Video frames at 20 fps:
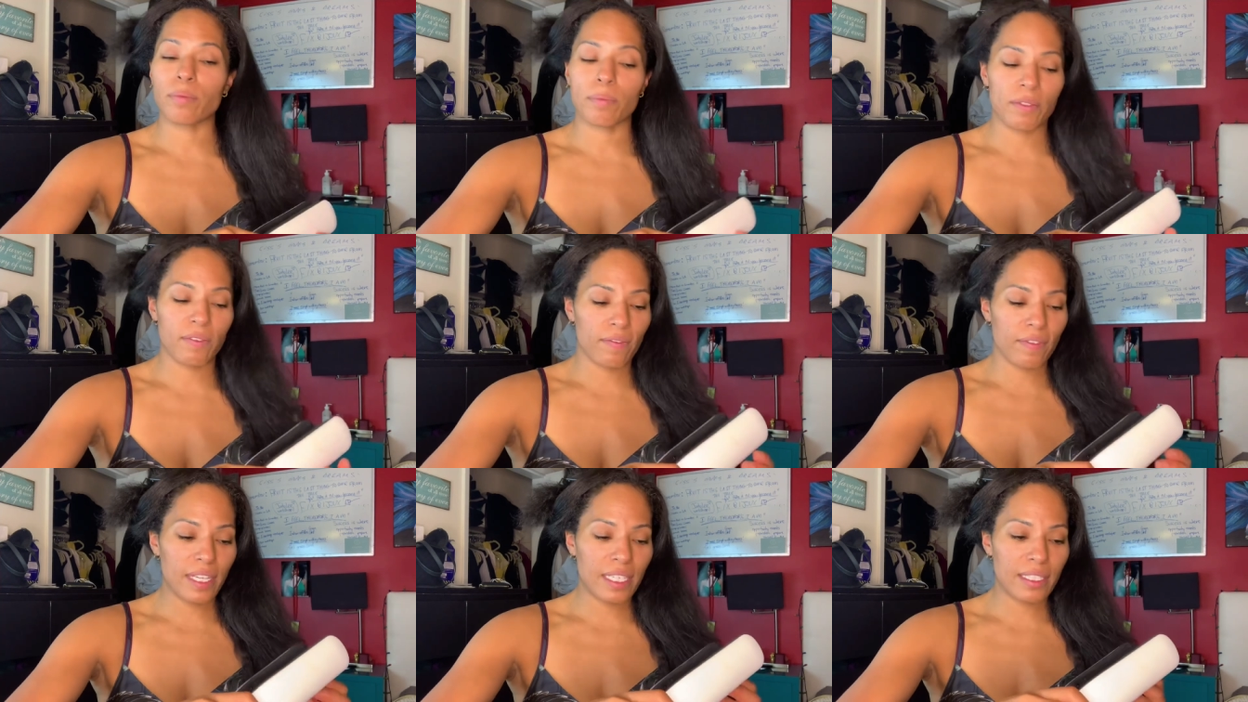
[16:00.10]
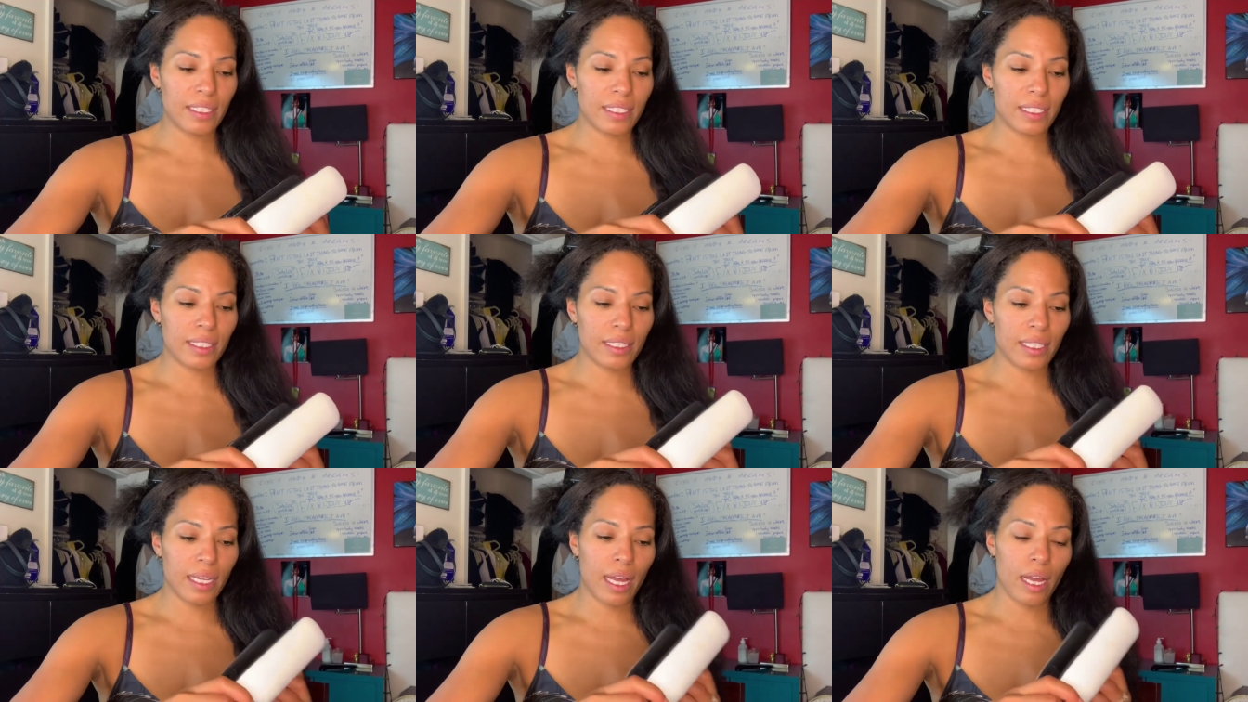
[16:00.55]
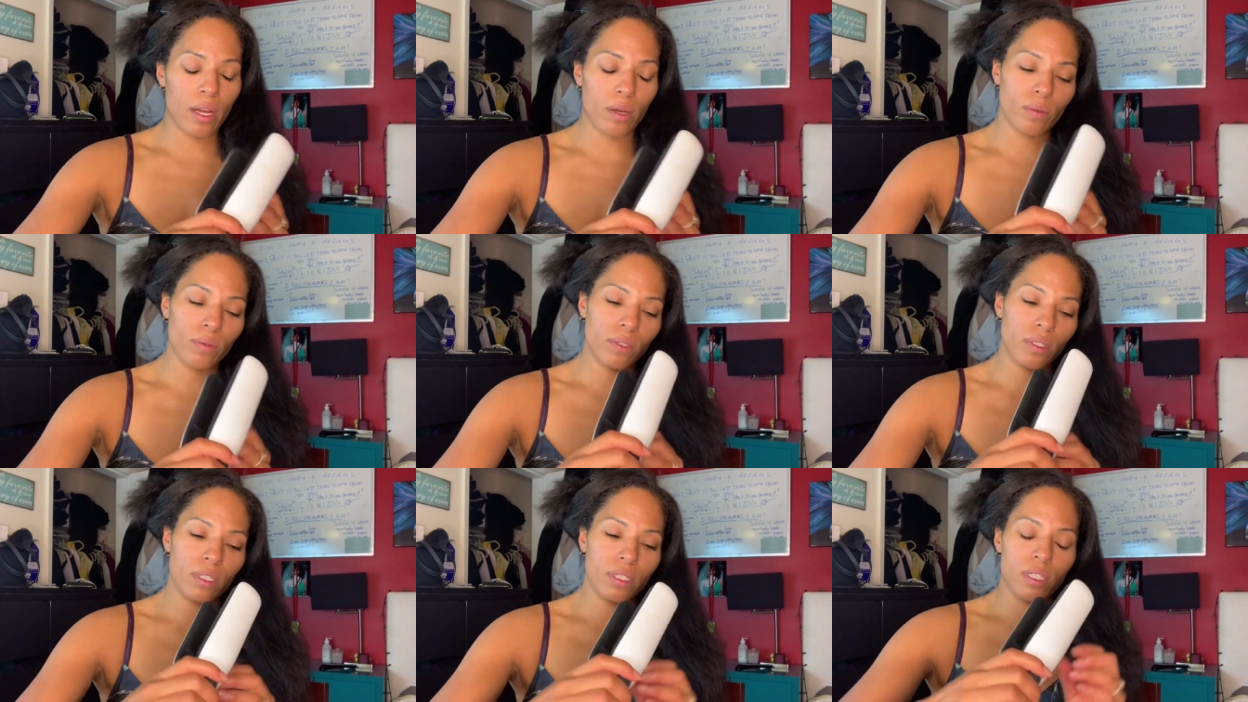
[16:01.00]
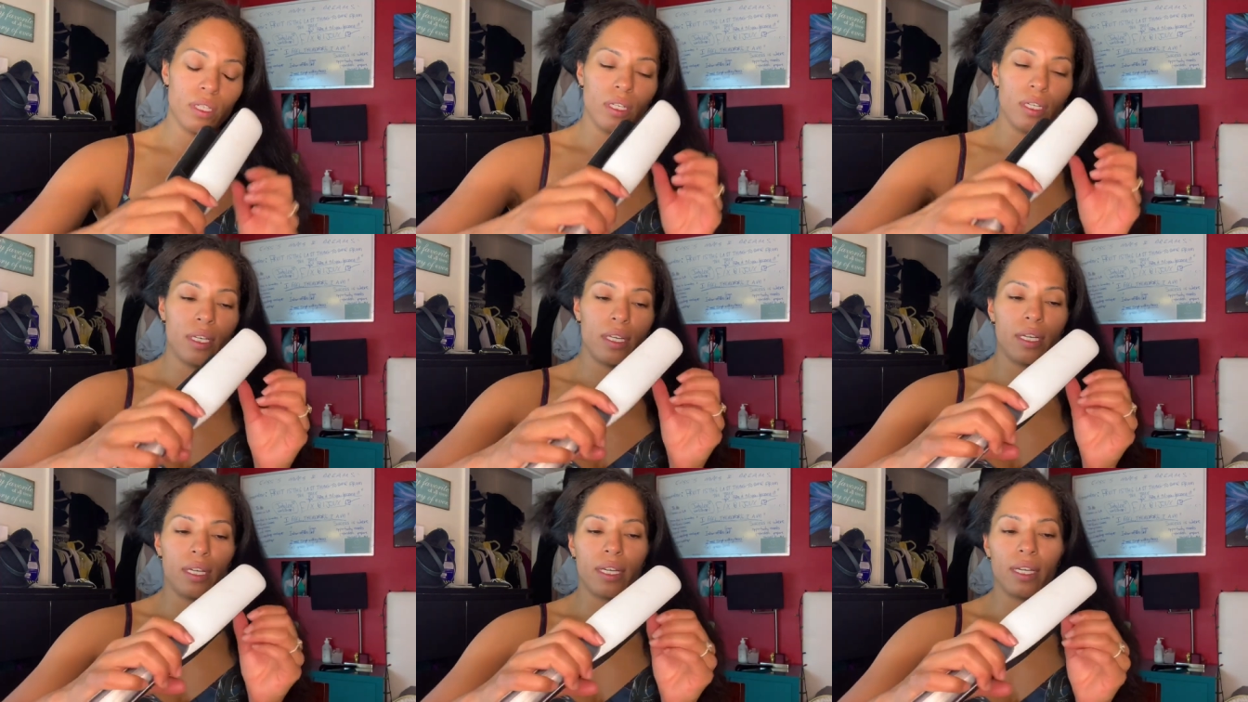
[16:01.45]
to be facing down.
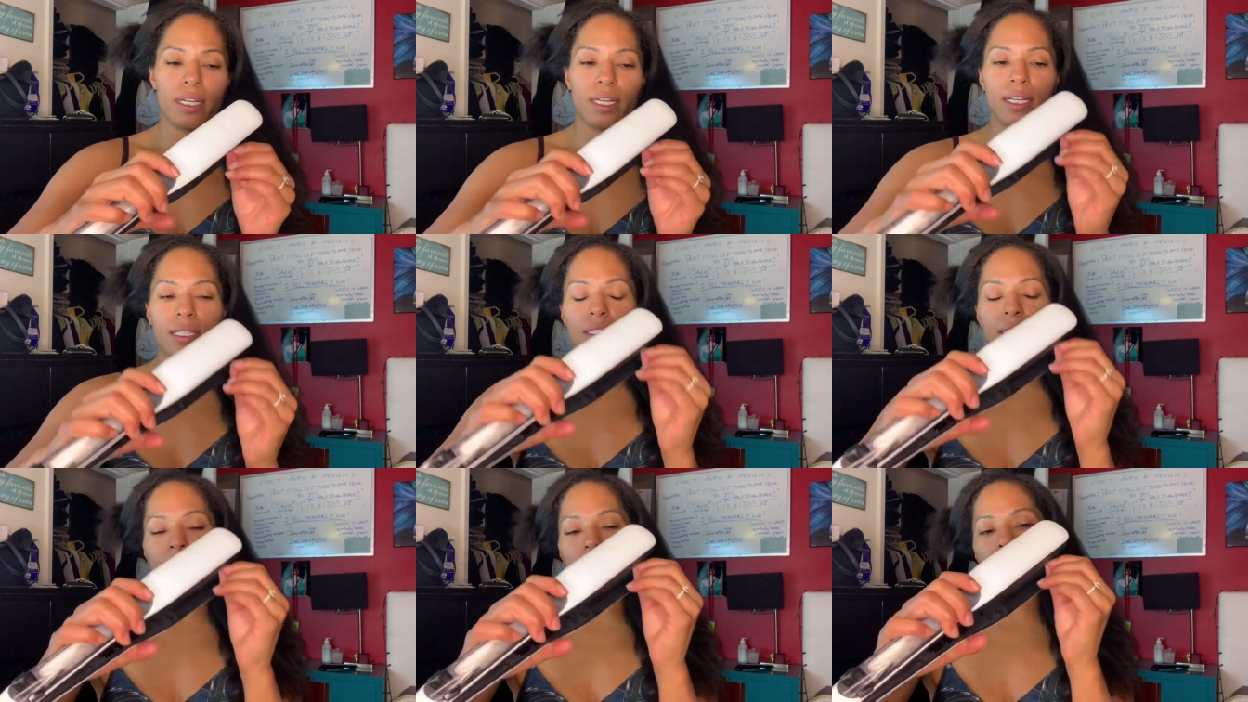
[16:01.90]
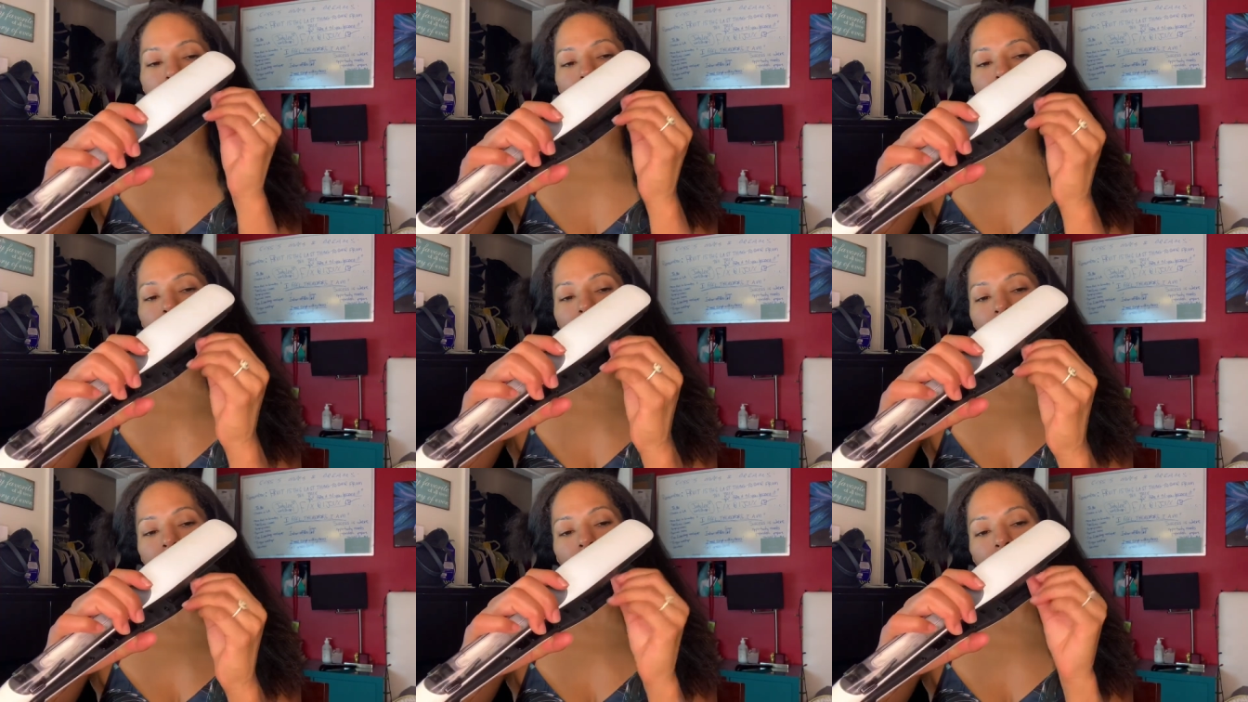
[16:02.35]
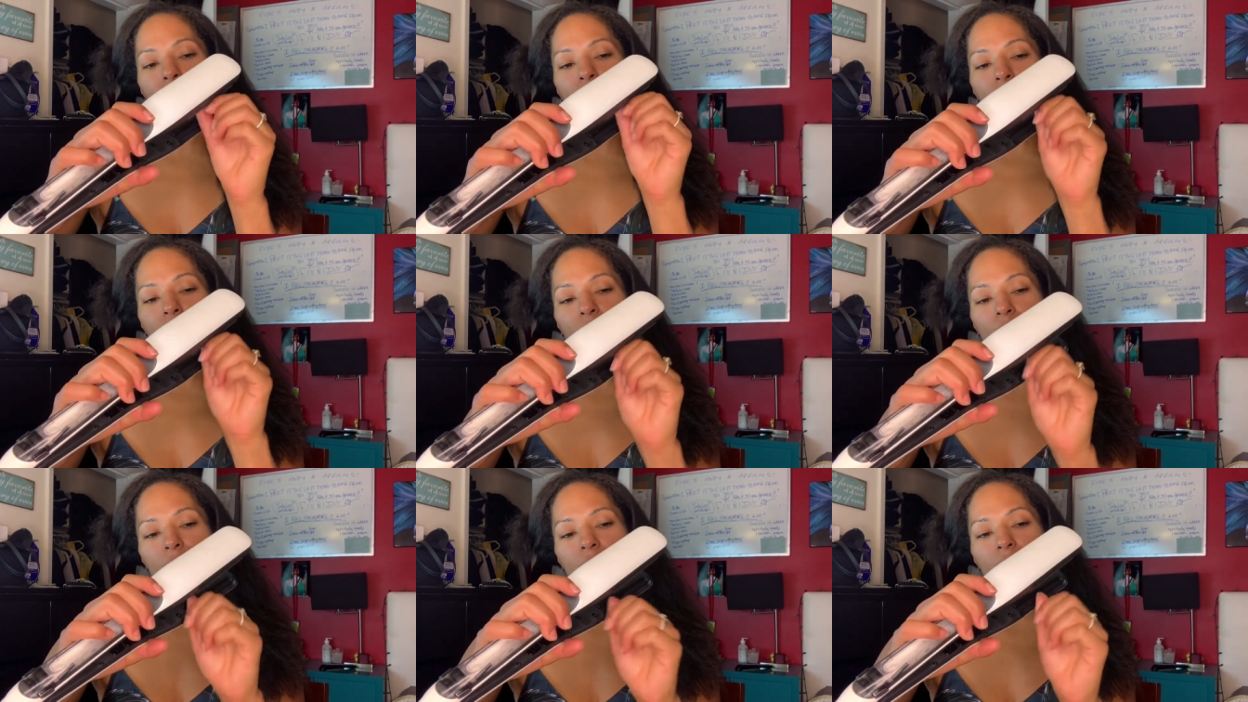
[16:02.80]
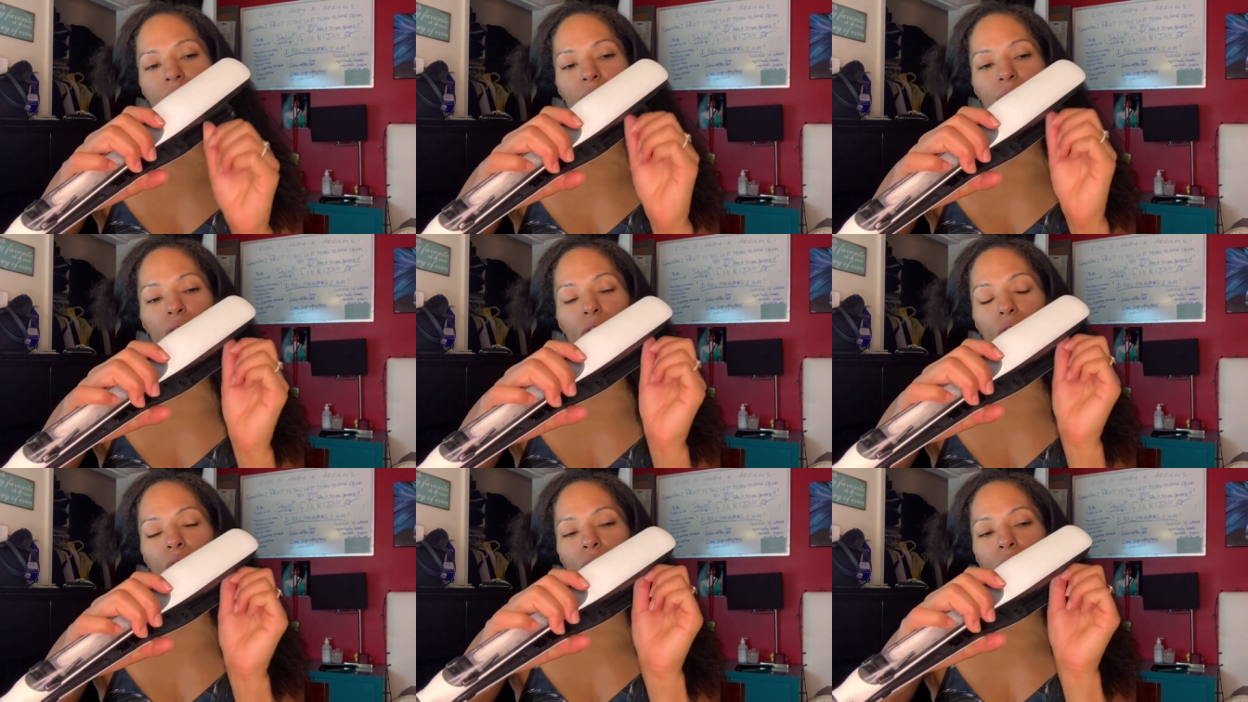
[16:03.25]
I guess like this will, cause
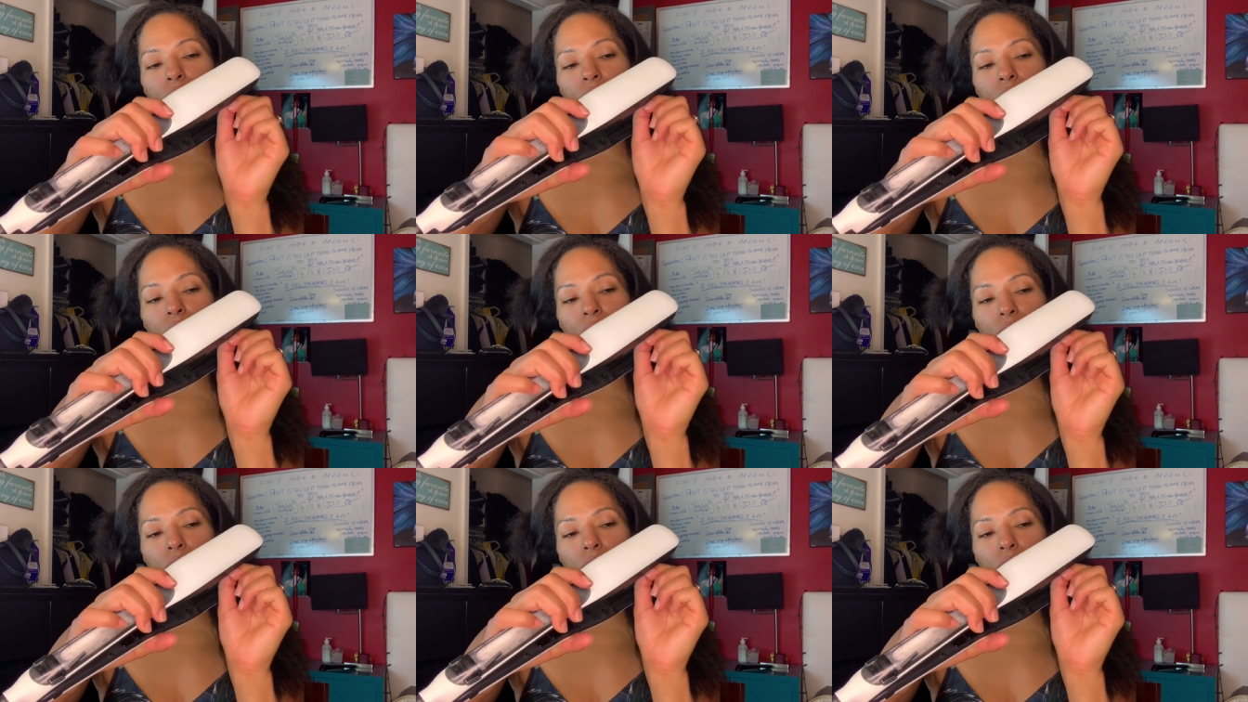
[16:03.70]
this will